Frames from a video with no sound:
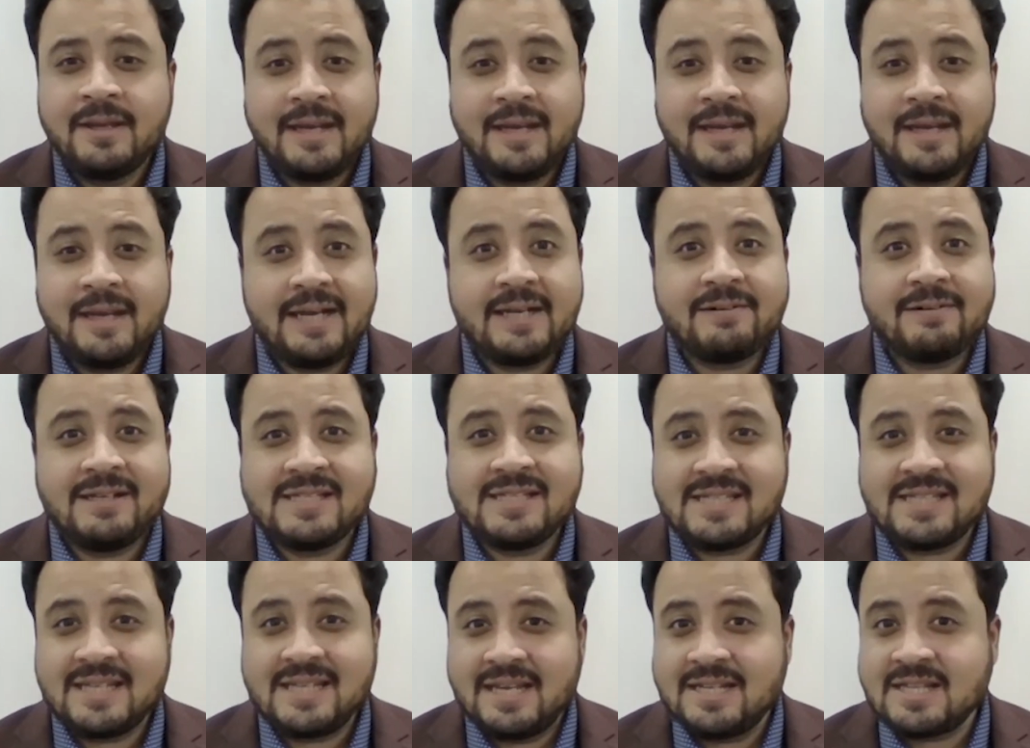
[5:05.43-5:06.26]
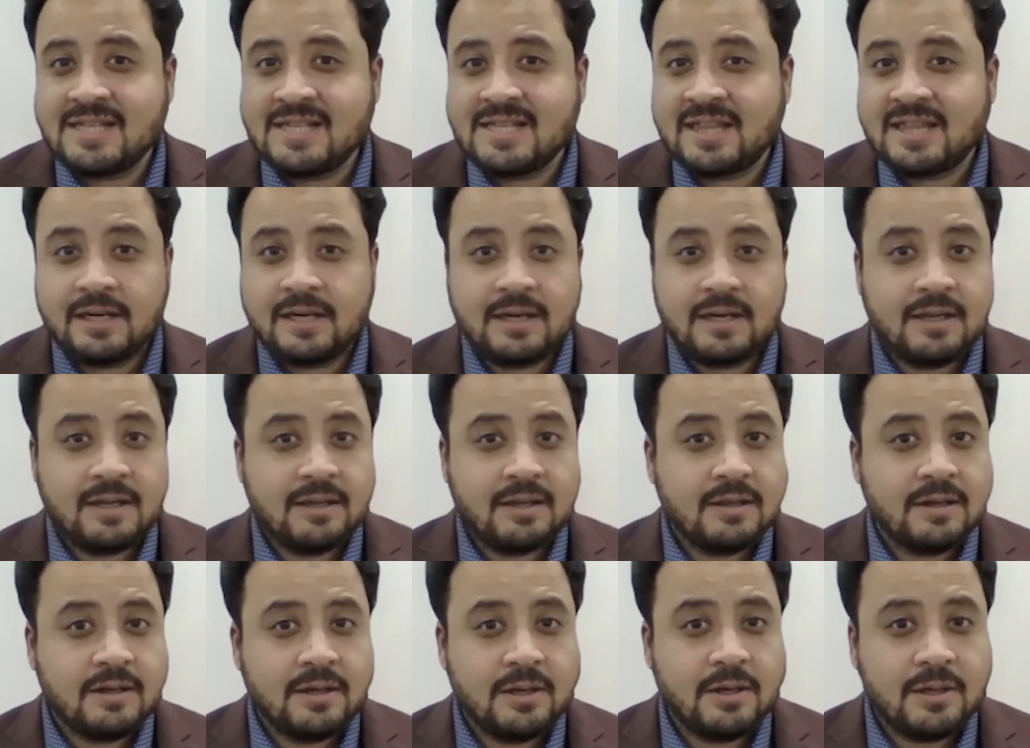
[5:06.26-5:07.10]
increase its
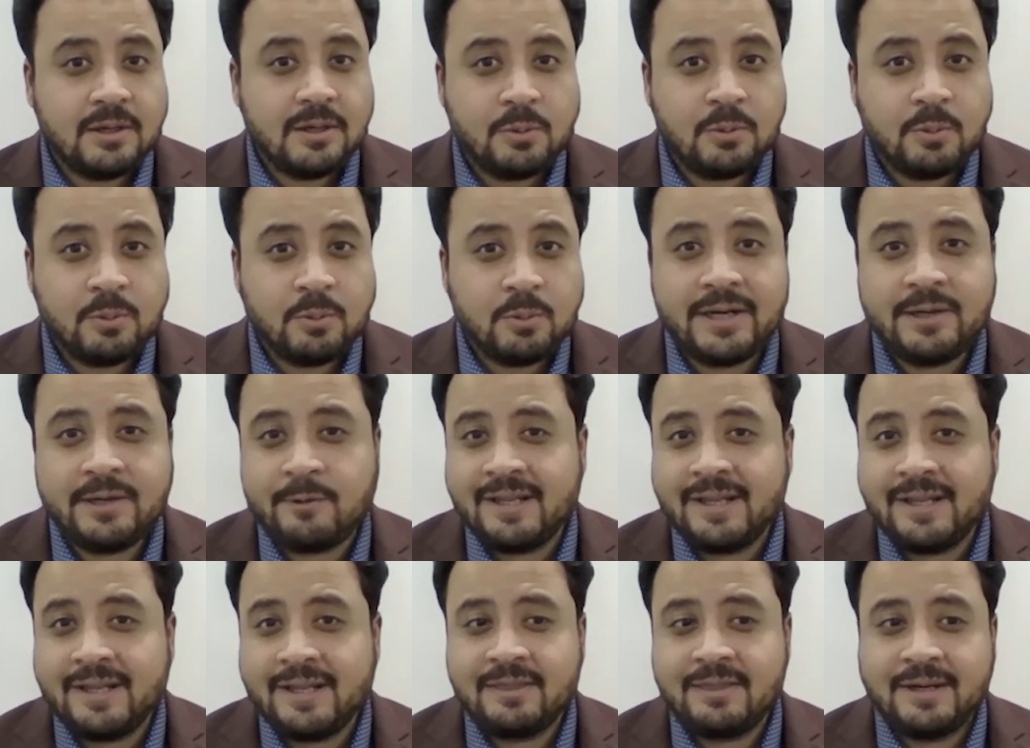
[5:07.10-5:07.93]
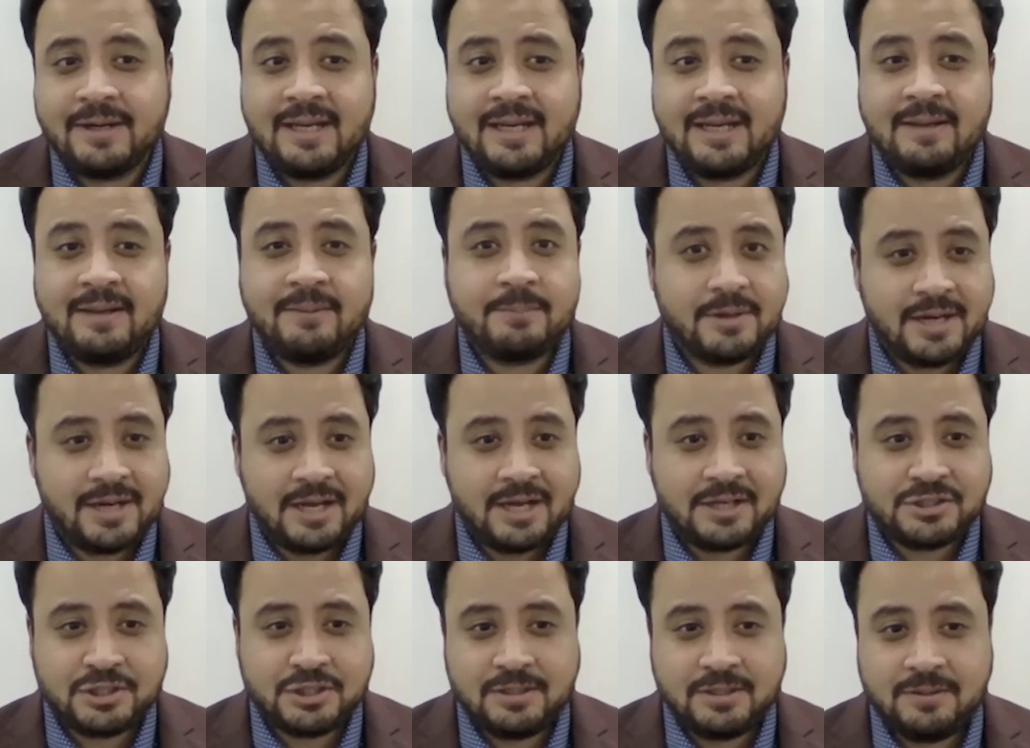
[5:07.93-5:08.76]
2023
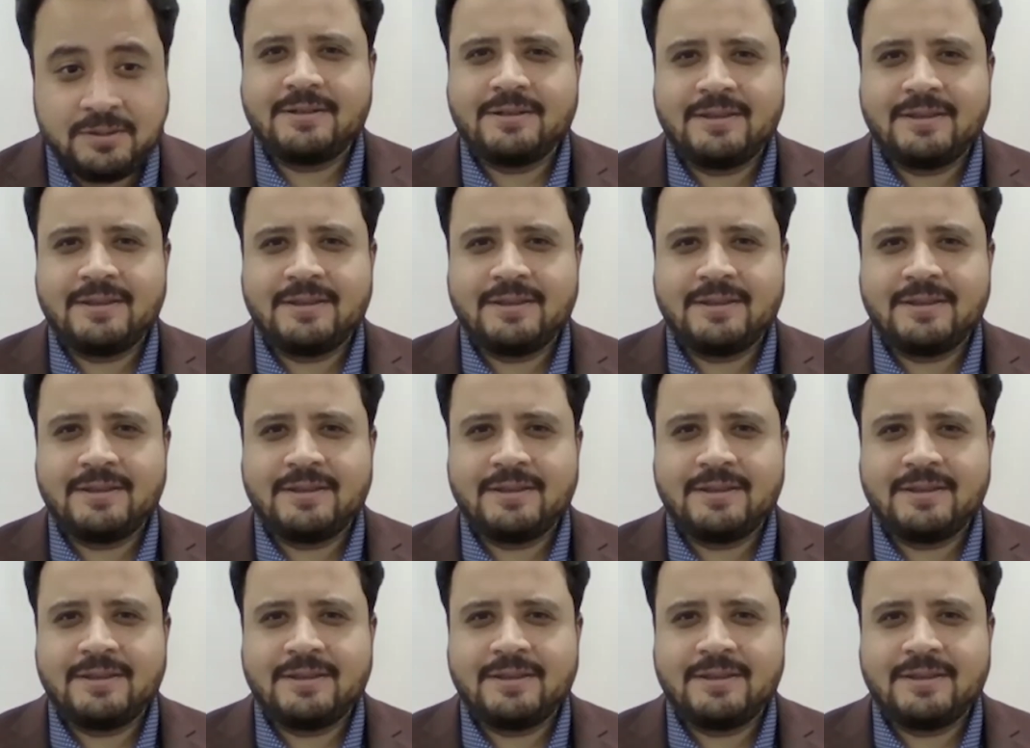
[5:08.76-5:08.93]
production.